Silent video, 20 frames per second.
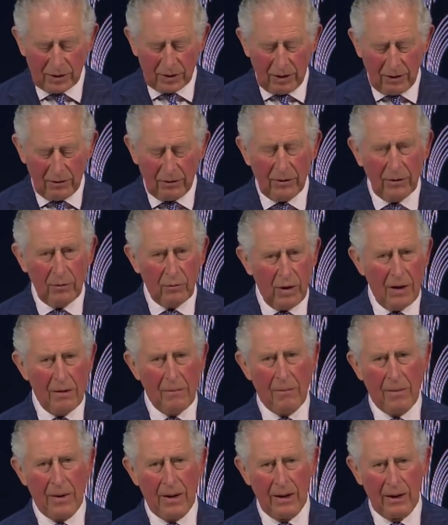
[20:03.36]
from solar and
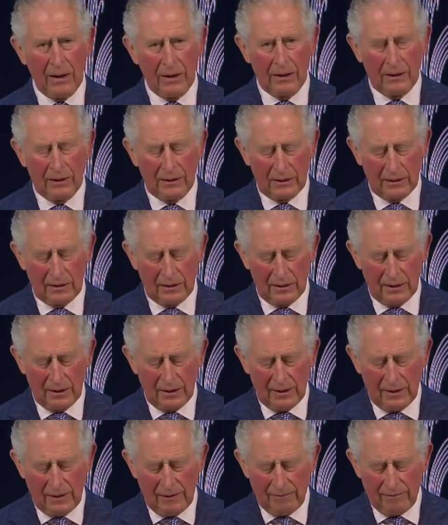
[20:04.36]
wind power
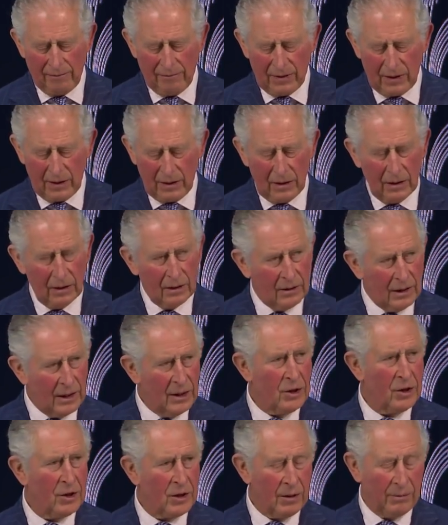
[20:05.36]

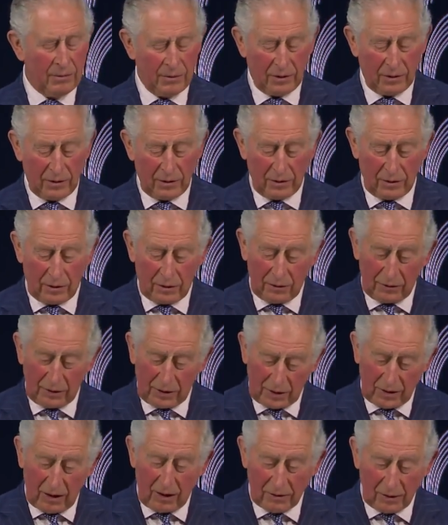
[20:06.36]
these ships
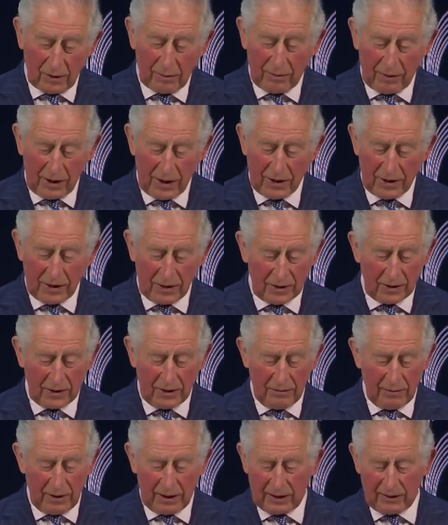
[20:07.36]
could start operations
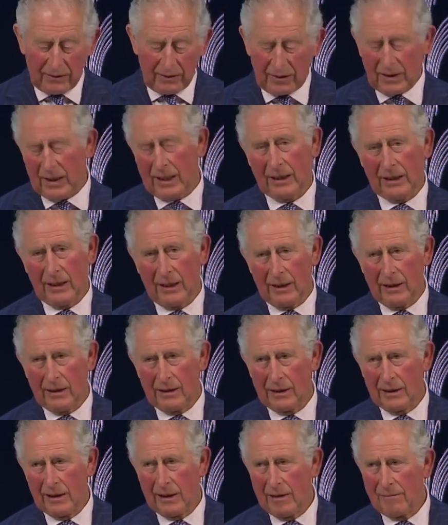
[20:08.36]
in the middle of the
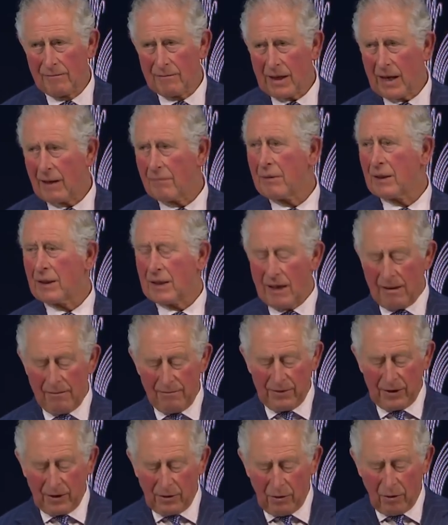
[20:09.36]
decade and
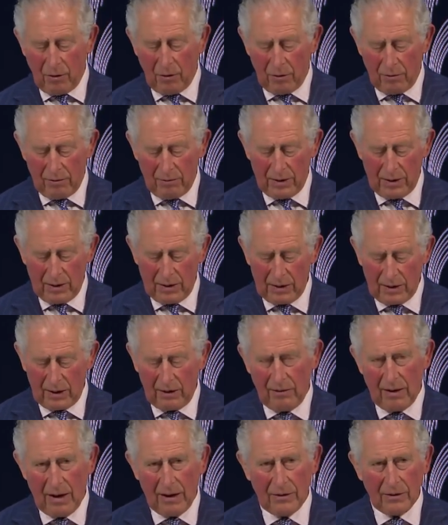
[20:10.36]
become the norm
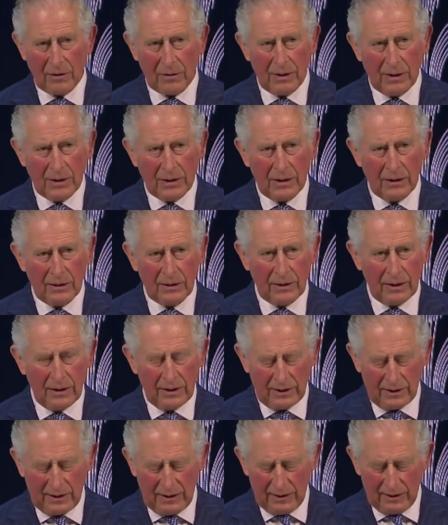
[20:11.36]
around
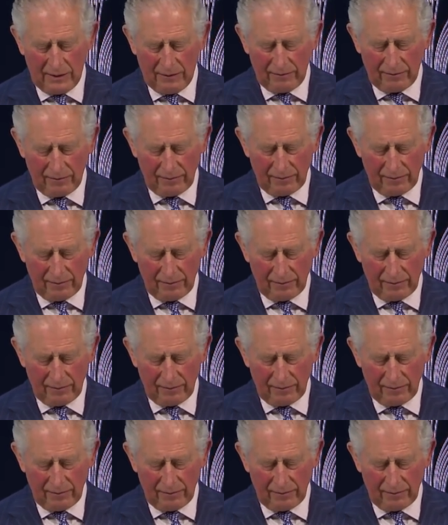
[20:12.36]
2030.